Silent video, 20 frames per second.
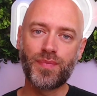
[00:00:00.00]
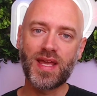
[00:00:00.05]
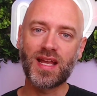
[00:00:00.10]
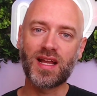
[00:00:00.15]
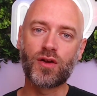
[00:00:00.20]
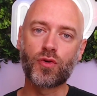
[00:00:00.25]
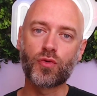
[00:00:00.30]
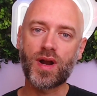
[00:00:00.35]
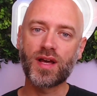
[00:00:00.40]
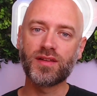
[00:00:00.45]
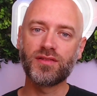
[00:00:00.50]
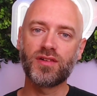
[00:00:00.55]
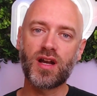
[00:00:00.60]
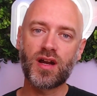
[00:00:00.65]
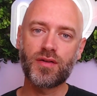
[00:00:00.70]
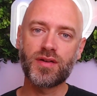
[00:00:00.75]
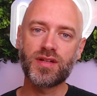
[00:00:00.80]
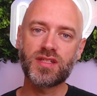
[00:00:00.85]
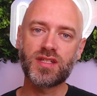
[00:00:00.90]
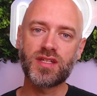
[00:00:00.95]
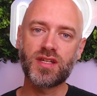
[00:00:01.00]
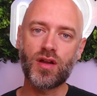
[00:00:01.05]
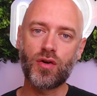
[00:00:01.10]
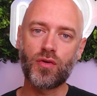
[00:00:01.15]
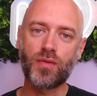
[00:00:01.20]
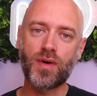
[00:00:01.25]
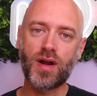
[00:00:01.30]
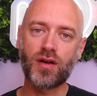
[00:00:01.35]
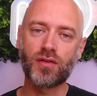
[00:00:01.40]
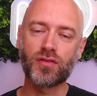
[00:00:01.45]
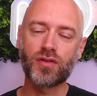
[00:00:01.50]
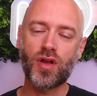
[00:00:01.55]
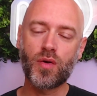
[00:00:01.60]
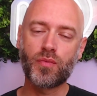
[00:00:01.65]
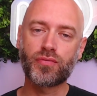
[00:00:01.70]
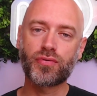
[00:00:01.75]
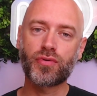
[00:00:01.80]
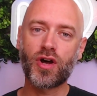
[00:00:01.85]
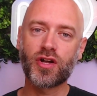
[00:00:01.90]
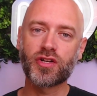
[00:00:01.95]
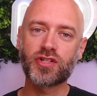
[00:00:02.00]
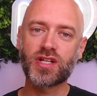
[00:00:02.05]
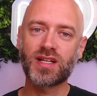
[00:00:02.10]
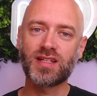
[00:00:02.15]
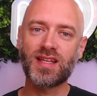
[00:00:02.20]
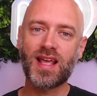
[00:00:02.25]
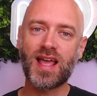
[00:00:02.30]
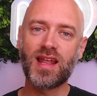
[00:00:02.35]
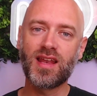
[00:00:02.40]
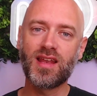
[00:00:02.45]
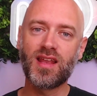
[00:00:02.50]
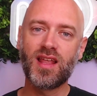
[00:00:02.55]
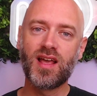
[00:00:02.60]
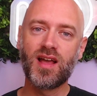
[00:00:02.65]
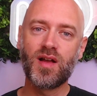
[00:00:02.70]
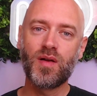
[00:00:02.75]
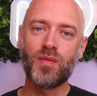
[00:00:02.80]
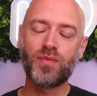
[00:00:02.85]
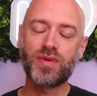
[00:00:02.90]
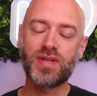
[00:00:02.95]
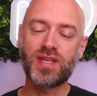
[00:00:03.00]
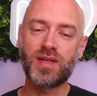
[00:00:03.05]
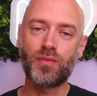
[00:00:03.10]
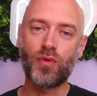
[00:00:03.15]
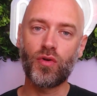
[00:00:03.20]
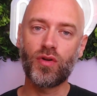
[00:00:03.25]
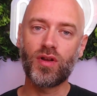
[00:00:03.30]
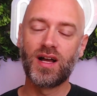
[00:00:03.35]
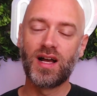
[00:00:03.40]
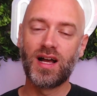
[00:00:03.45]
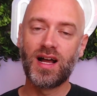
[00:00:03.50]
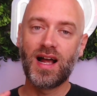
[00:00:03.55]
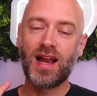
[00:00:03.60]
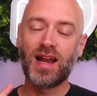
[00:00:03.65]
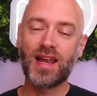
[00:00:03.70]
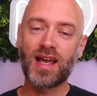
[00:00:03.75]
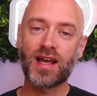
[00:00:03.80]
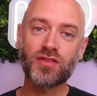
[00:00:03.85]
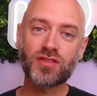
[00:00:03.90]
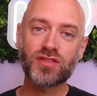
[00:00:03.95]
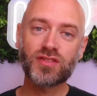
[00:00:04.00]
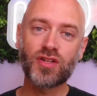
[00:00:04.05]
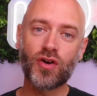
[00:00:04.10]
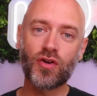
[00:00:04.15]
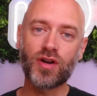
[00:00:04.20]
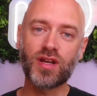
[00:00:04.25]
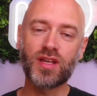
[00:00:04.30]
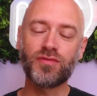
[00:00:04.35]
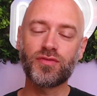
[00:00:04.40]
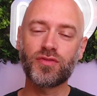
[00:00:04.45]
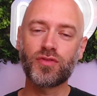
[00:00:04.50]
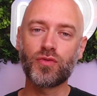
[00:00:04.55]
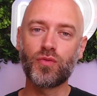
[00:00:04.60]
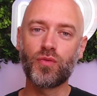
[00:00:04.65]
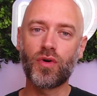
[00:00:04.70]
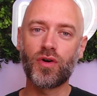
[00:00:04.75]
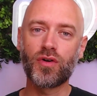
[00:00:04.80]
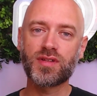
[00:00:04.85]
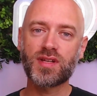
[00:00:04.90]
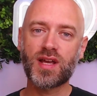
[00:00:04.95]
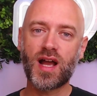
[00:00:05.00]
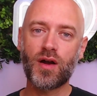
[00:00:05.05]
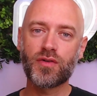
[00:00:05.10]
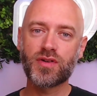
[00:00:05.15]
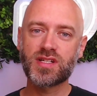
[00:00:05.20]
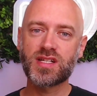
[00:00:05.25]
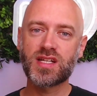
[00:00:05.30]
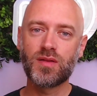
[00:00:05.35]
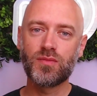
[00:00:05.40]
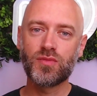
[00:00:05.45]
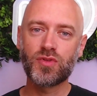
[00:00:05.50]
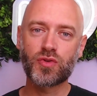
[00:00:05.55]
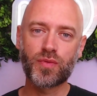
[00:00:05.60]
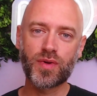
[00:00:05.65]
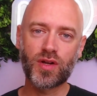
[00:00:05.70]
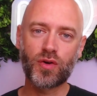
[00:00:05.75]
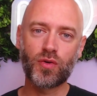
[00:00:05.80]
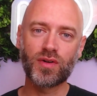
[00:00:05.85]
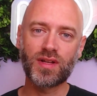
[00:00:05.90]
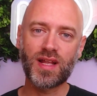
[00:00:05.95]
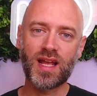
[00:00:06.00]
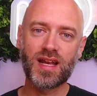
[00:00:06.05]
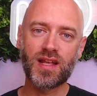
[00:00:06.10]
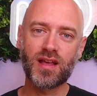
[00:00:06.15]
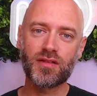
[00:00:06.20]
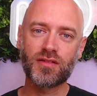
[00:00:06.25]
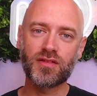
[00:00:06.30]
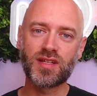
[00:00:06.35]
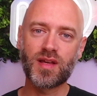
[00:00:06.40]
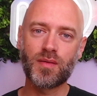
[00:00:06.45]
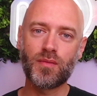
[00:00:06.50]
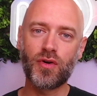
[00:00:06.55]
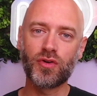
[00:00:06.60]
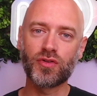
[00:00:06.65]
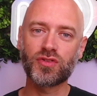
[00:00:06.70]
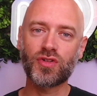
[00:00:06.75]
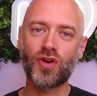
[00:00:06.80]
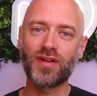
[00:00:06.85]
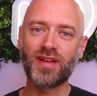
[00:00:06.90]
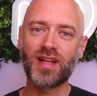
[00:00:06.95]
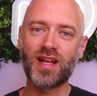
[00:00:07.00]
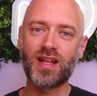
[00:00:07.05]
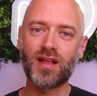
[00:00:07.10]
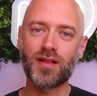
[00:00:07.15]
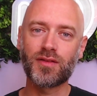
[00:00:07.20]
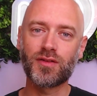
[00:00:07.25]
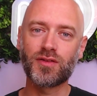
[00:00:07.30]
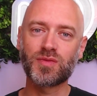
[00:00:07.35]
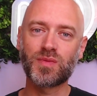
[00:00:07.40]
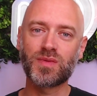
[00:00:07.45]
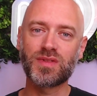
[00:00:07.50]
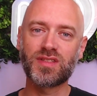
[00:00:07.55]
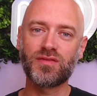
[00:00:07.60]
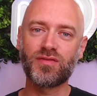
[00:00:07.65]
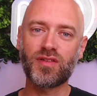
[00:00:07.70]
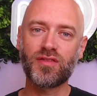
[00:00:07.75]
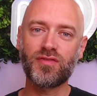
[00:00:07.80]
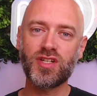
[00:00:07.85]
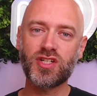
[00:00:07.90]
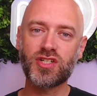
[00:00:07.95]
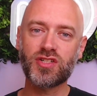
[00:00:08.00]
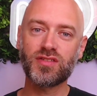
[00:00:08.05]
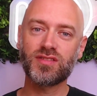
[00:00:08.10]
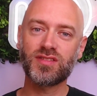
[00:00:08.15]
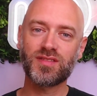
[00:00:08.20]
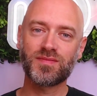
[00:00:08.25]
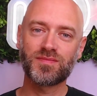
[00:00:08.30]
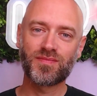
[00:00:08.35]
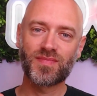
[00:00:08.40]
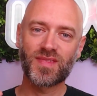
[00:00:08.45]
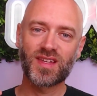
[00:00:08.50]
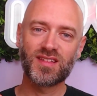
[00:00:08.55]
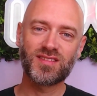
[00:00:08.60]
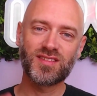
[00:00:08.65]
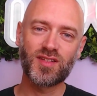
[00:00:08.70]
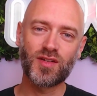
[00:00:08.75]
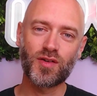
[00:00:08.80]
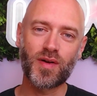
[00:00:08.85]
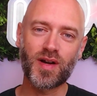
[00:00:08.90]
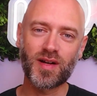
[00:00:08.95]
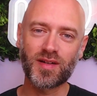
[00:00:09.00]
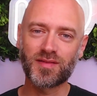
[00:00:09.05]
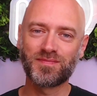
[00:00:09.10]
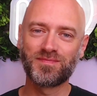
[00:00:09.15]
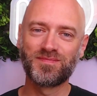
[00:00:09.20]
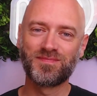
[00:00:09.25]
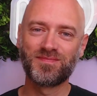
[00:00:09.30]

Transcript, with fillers: big granularity around a project and people. Let us know if you want our team to record any other demos on any other specific features. See you around.